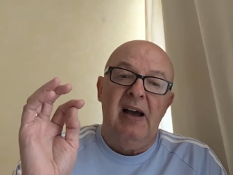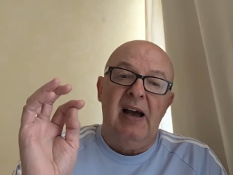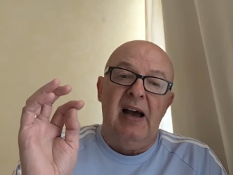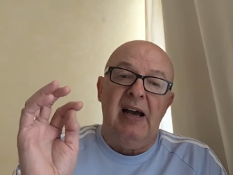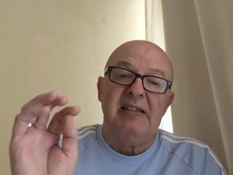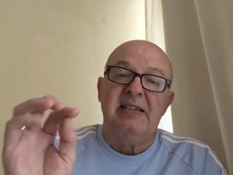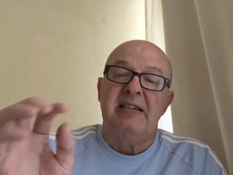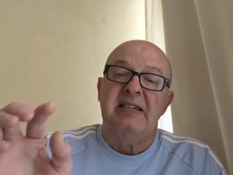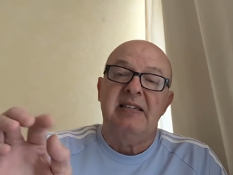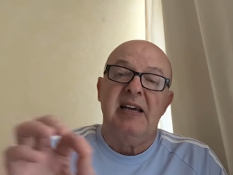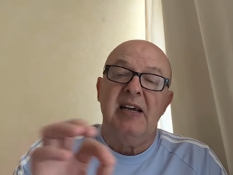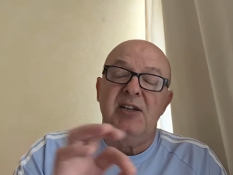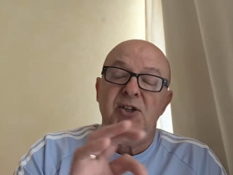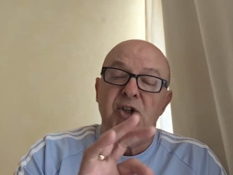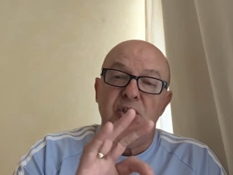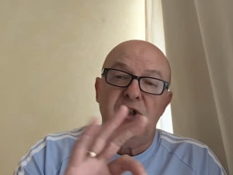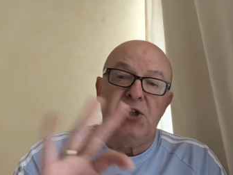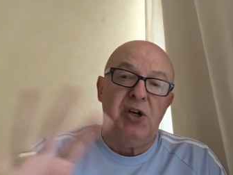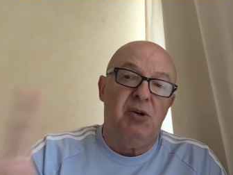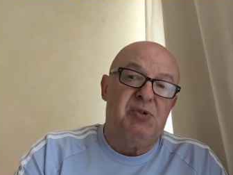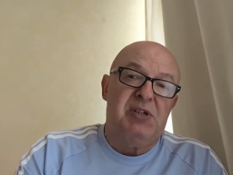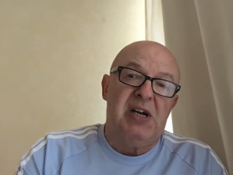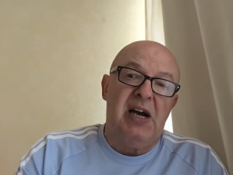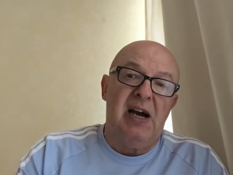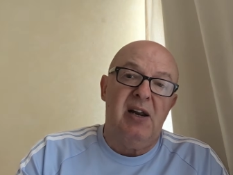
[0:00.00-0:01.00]
As I said, you
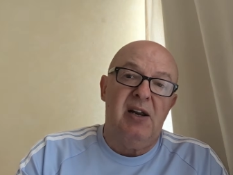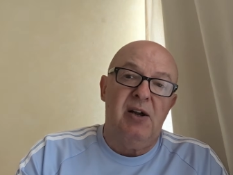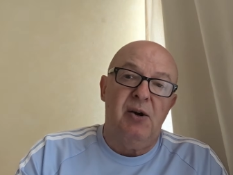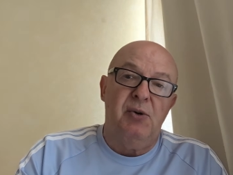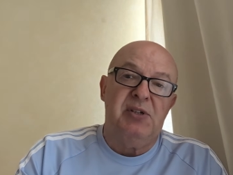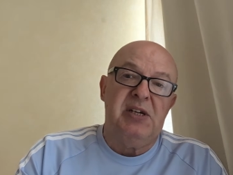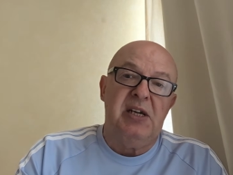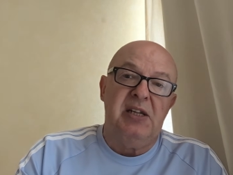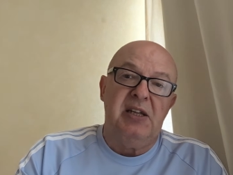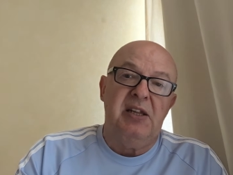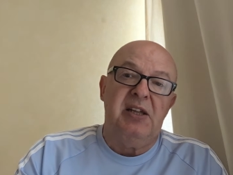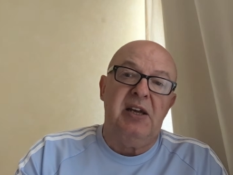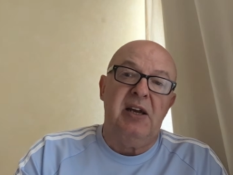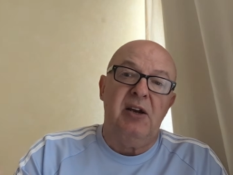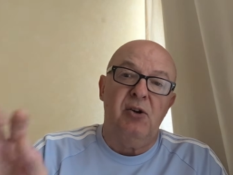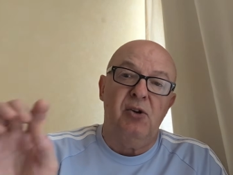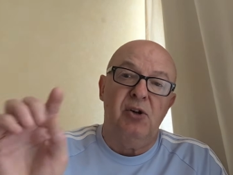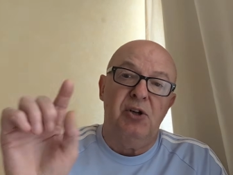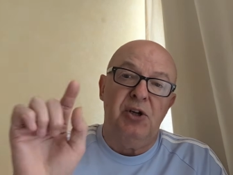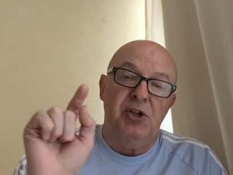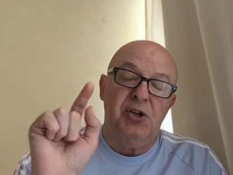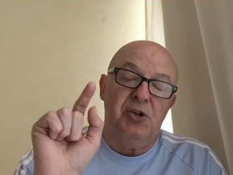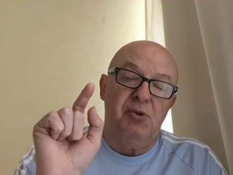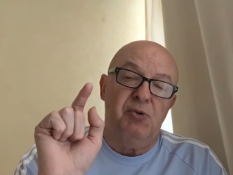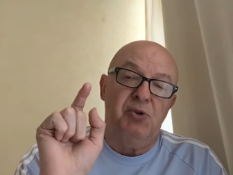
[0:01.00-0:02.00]
don't download anything.
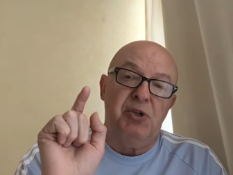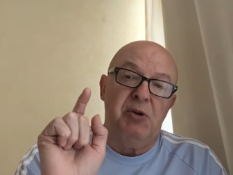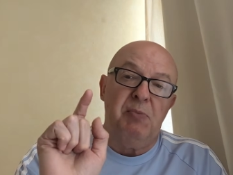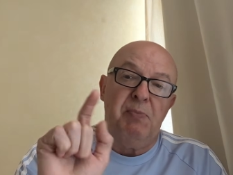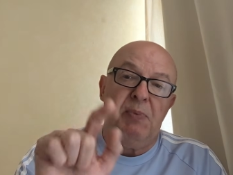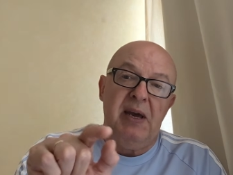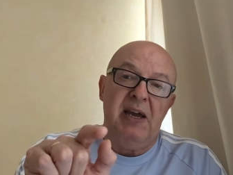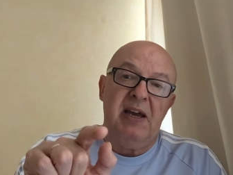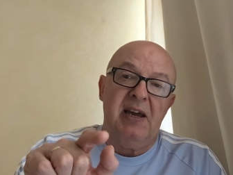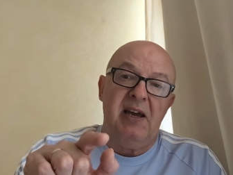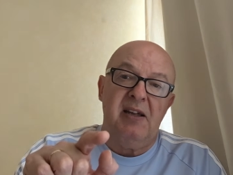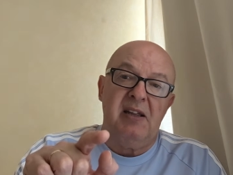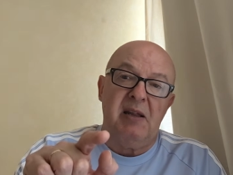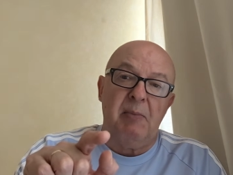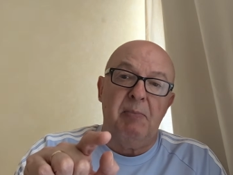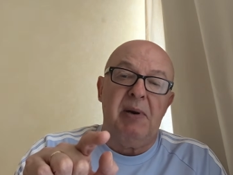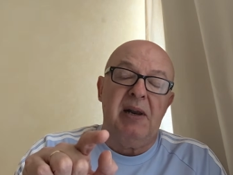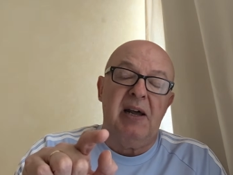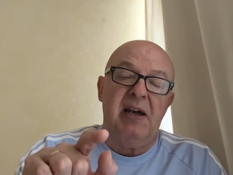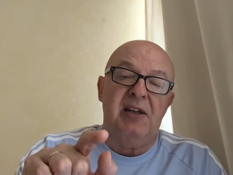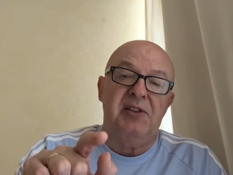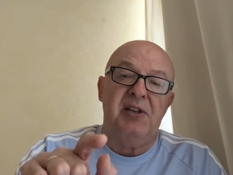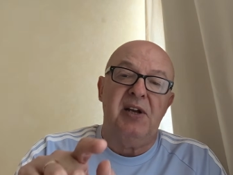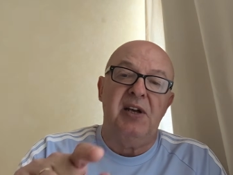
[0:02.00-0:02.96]
All you do is you pick the plan